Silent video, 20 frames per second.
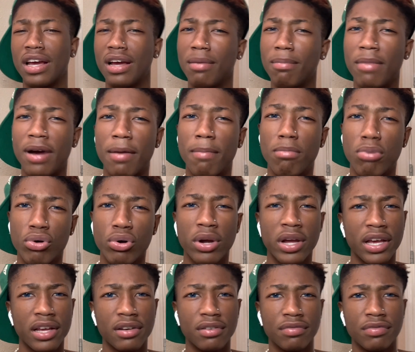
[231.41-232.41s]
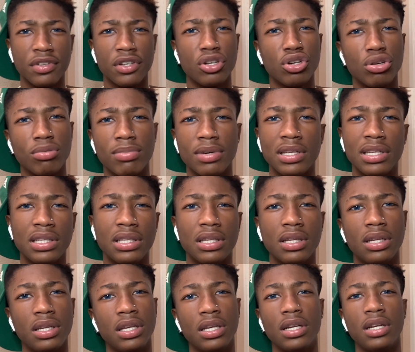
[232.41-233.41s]
My bro had a video, but
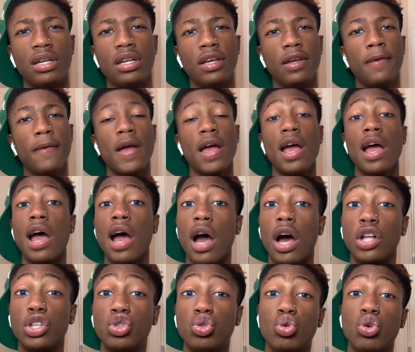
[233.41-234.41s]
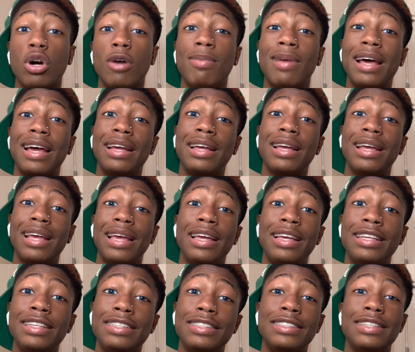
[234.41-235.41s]
he deleted it. I threw up like
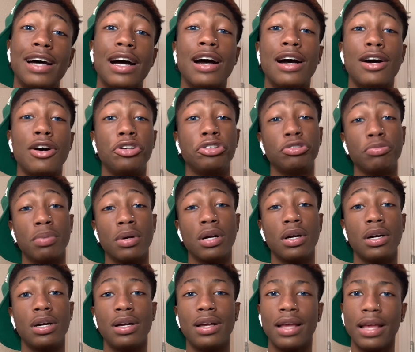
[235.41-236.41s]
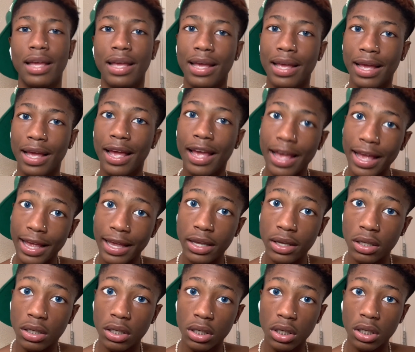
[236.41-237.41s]
eight times, bro.
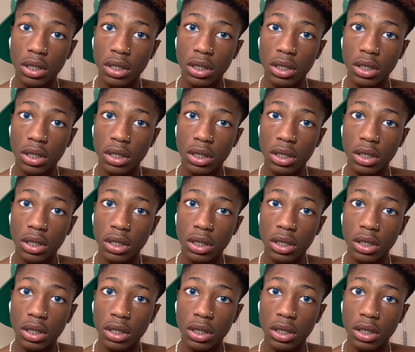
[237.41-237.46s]
Eight.